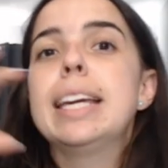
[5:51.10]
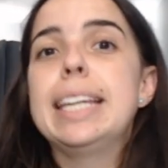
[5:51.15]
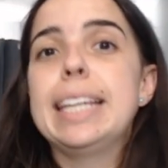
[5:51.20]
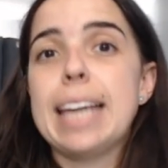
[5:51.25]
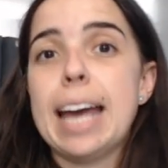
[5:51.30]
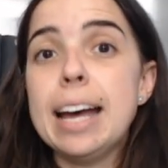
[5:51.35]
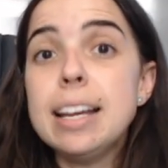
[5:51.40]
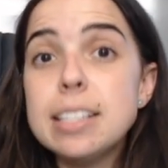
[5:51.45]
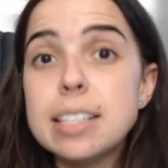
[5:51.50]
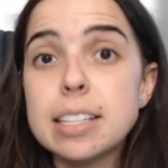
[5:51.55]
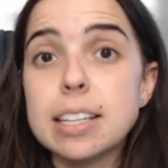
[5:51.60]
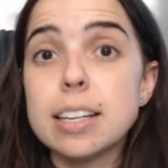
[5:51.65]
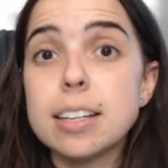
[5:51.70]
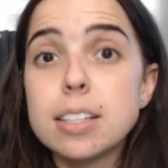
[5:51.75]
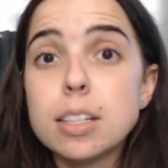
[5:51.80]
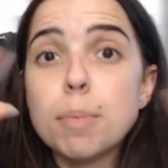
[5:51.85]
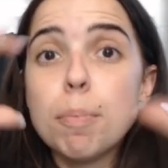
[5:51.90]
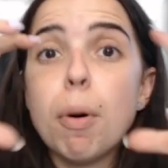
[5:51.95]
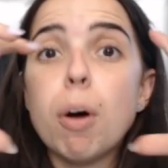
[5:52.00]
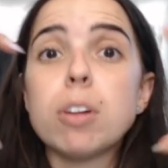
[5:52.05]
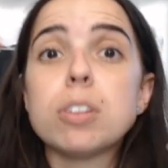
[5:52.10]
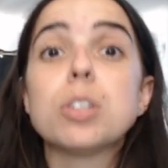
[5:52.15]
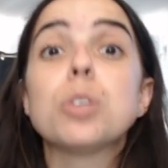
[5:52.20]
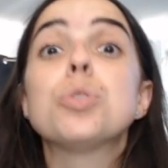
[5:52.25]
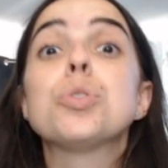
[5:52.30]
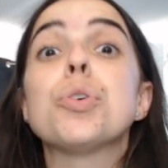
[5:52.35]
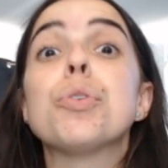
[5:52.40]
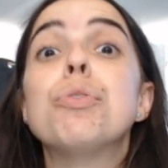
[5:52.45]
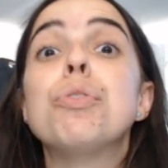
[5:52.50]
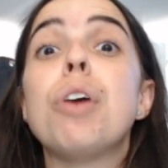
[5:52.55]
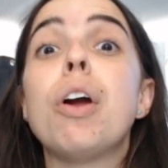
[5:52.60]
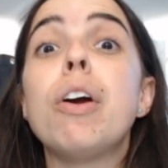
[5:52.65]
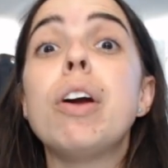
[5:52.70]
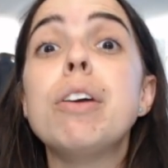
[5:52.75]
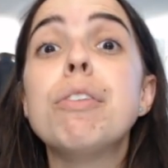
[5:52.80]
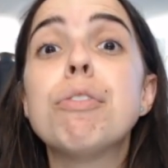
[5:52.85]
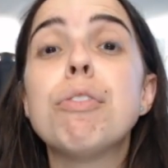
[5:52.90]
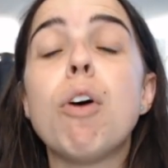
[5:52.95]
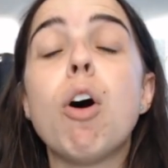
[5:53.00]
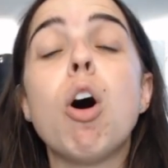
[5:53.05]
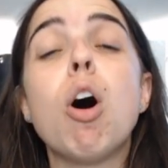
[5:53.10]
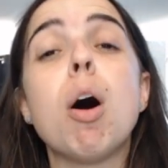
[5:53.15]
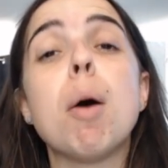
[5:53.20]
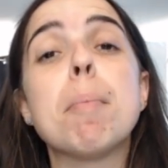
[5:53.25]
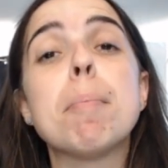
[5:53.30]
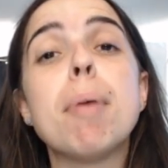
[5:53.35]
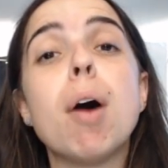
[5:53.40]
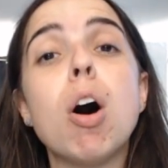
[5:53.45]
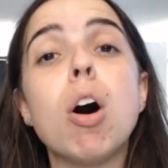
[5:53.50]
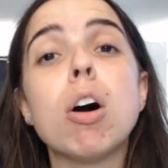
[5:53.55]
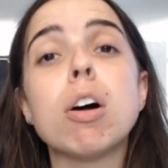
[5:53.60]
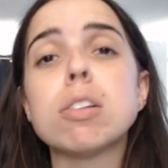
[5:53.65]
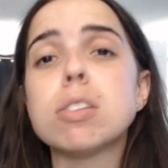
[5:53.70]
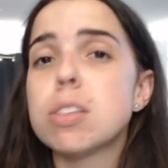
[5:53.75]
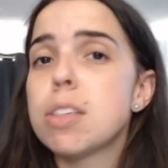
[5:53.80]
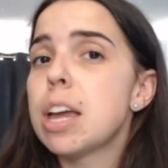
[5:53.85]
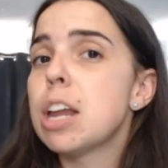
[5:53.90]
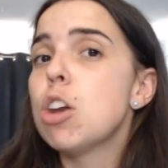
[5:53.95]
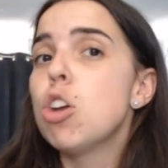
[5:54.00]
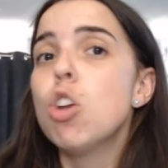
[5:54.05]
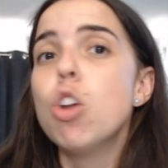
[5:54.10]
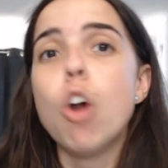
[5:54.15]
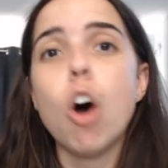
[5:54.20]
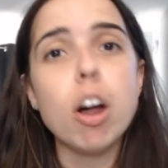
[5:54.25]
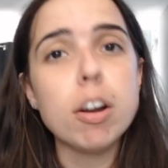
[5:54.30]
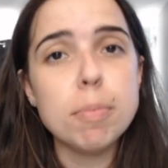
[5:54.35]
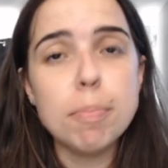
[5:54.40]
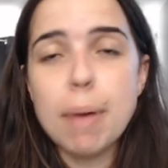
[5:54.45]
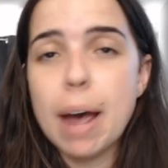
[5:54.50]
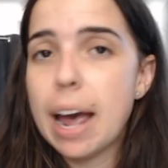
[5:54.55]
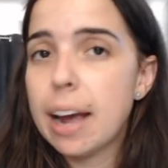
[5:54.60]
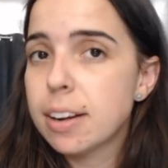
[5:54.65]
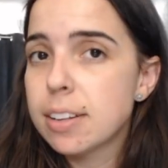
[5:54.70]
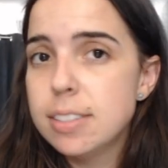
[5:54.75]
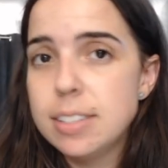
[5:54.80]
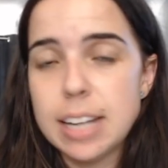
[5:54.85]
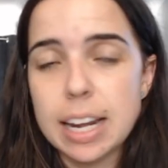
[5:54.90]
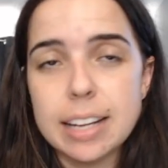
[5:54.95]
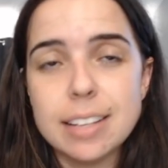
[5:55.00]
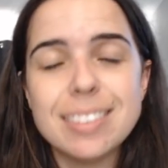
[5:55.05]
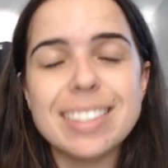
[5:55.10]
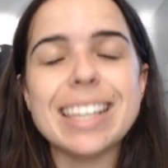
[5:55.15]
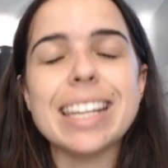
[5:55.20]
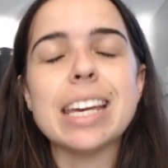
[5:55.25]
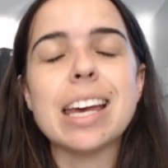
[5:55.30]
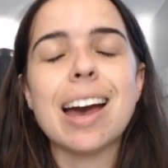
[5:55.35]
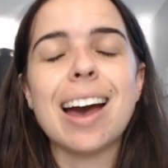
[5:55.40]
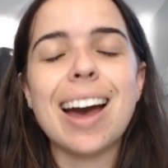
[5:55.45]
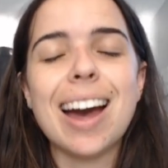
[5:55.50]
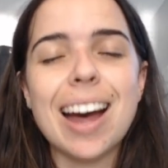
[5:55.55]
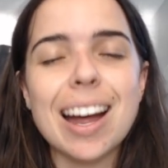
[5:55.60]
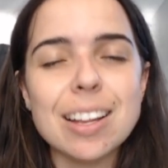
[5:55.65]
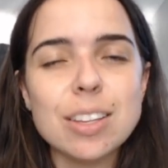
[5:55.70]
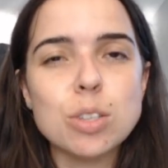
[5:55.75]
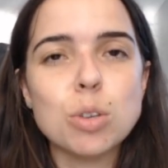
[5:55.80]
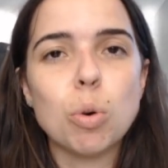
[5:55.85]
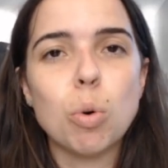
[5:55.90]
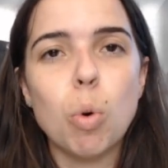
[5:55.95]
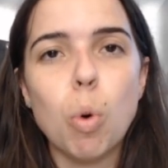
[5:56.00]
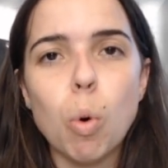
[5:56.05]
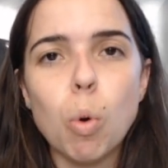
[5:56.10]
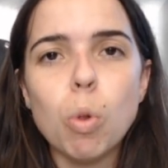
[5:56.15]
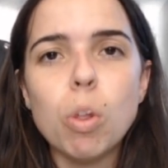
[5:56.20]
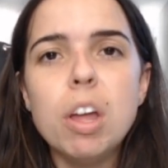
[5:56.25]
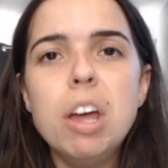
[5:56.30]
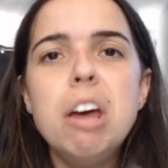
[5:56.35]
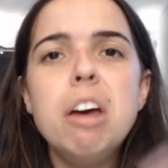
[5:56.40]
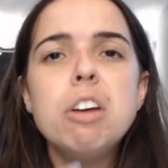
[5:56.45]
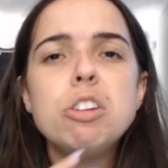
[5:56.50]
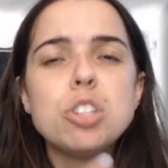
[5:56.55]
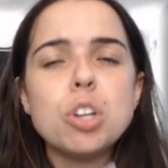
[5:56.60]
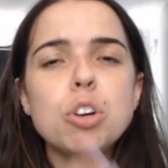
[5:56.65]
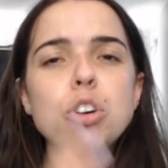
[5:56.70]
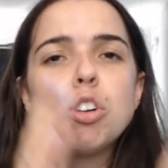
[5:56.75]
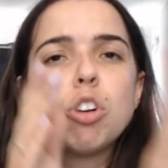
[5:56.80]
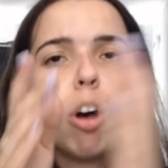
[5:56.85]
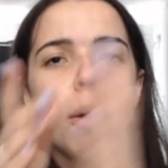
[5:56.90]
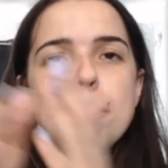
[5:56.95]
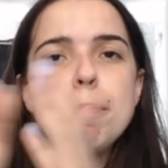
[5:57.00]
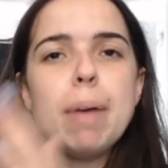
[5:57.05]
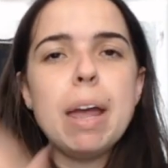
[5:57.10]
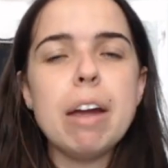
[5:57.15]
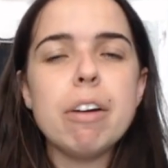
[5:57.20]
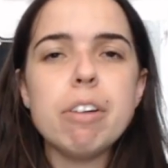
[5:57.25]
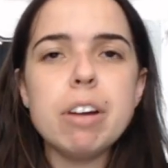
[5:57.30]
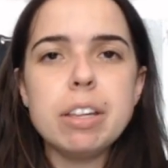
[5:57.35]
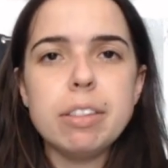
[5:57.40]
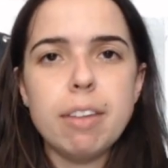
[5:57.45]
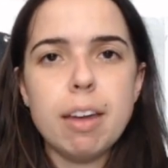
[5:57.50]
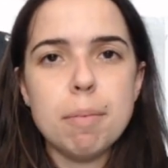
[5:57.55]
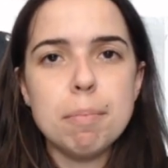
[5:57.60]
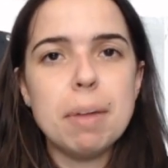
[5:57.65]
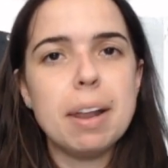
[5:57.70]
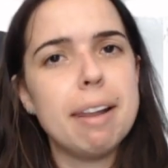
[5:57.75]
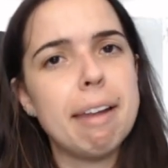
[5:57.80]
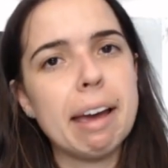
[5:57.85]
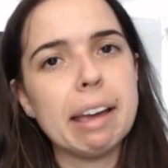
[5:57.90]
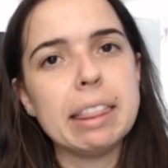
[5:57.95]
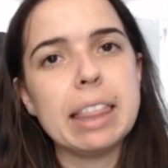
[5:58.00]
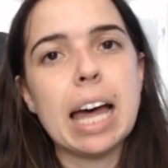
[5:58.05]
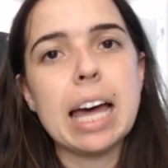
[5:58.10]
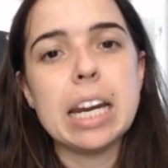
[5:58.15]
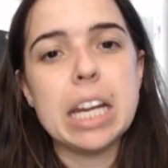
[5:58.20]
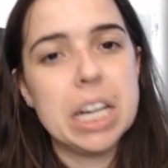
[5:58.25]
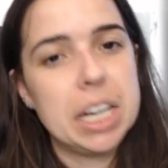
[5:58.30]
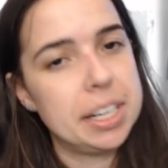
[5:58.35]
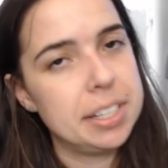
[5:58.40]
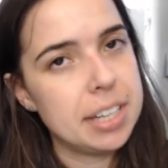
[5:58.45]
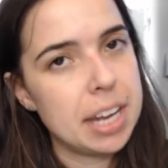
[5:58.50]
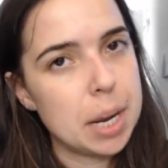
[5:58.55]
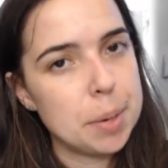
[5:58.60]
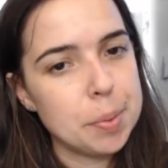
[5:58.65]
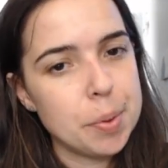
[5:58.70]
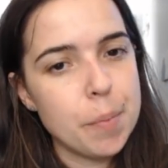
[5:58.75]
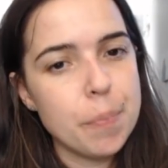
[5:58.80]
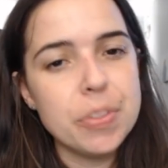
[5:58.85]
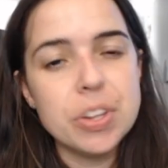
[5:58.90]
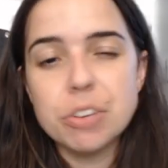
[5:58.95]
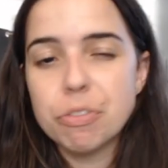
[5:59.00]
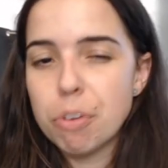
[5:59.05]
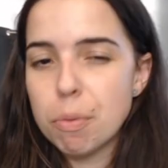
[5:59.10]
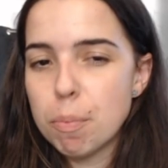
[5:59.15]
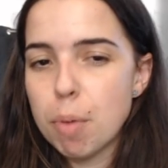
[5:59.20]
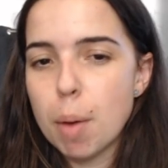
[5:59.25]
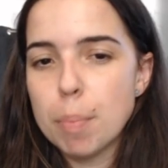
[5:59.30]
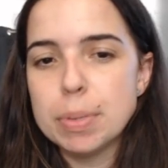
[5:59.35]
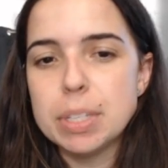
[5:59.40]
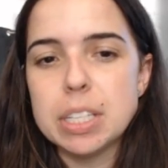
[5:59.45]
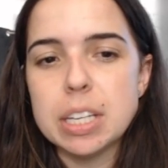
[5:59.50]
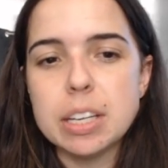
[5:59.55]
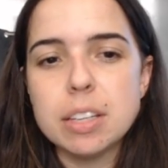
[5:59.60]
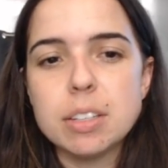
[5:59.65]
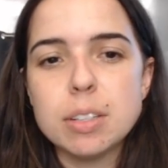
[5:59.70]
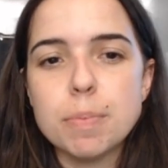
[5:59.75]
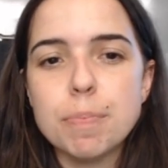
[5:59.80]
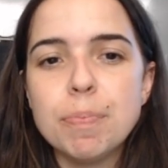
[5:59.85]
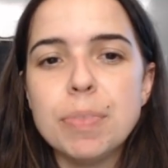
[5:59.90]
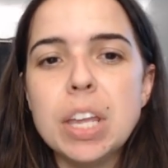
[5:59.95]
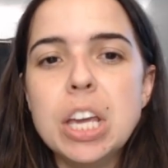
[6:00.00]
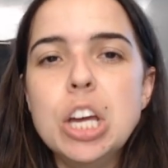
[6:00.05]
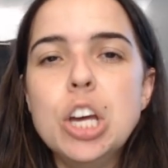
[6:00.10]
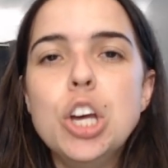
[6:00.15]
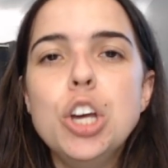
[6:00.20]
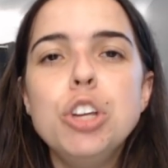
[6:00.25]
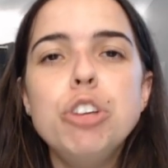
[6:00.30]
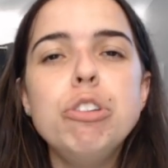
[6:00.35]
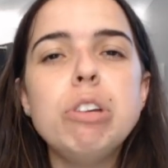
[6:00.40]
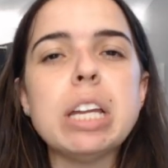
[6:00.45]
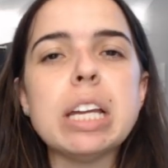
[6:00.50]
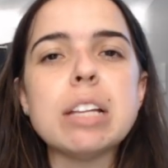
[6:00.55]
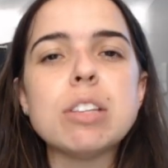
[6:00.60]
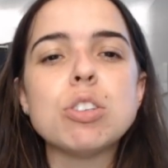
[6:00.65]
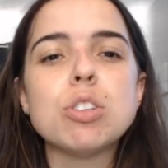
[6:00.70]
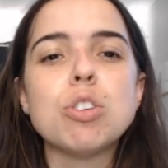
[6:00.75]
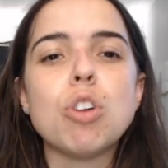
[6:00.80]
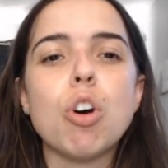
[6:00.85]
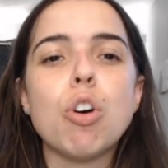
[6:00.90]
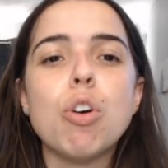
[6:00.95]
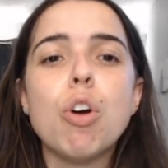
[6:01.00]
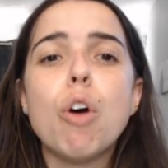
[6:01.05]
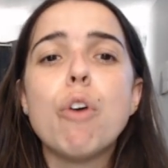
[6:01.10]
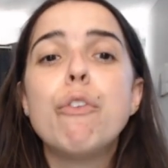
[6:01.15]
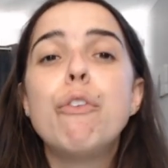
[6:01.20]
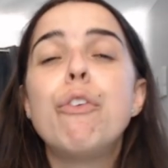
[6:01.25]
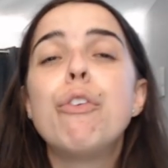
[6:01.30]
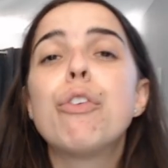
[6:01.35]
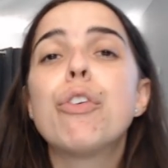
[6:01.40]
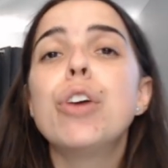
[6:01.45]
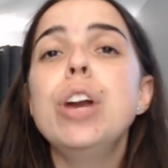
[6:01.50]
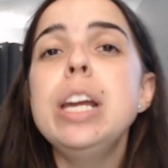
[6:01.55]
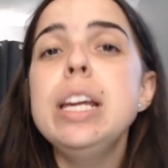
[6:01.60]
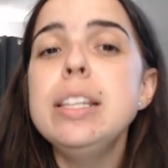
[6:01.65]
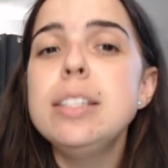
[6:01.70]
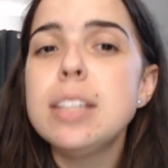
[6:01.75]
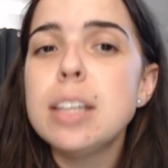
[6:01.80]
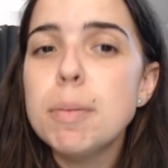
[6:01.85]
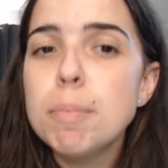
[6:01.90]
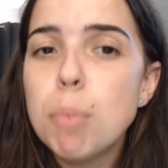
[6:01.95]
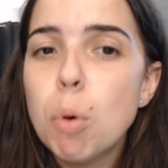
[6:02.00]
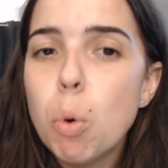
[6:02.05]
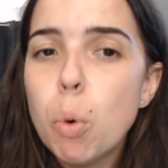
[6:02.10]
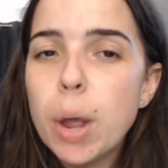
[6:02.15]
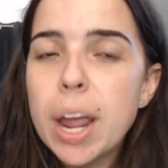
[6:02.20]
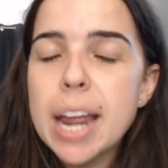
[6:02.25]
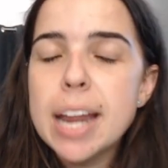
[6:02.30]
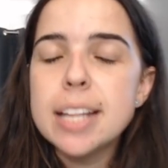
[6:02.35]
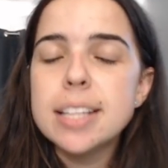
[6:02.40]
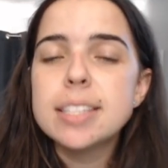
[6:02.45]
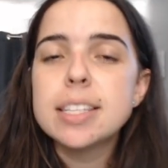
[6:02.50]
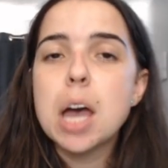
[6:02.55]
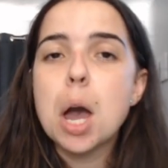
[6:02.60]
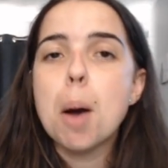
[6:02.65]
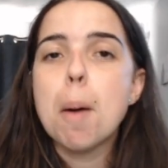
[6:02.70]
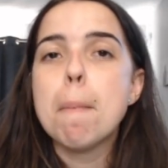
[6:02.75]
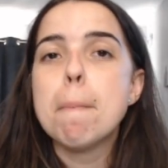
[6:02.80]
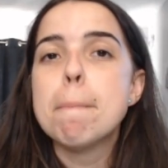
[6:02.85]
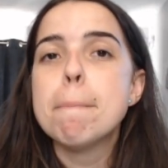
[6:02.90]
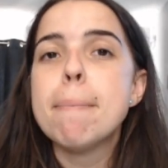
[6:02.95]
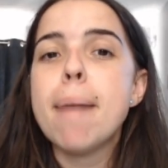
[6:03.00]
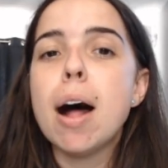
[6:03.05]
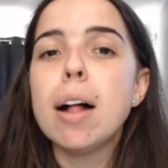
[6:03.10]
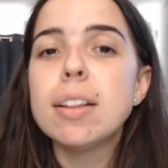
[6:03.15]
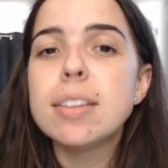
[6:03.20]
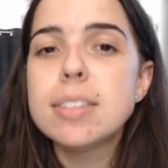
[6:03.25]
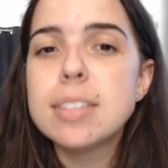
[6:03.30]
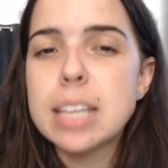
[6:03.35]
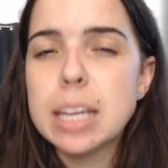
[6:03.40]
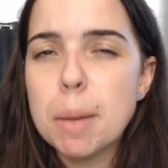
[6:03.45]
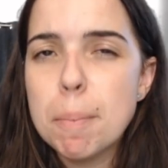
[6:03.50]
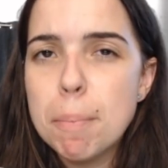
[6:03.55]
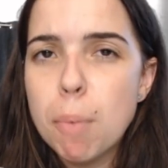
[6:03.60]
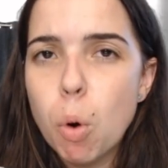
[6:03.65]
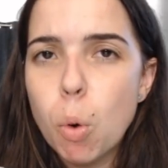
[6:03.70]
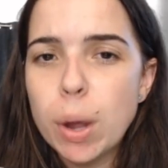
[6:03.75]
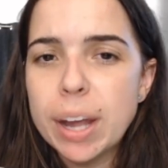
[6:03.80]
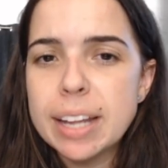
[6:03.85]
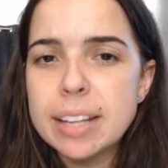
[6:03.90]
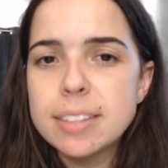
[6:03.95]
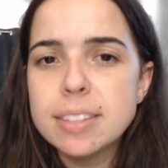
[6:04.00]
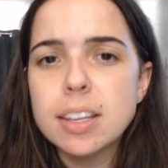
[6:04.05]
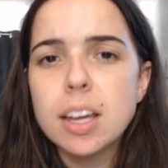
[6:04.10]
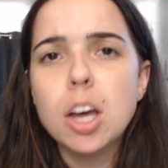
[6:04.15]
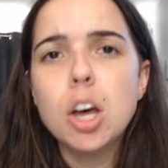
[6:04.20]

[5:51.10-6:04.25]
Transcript: Gases, the particles are very far apart. They're not packed densely at all. So comparing them like that in a table, the different properties. You need to know freezing points, melting points,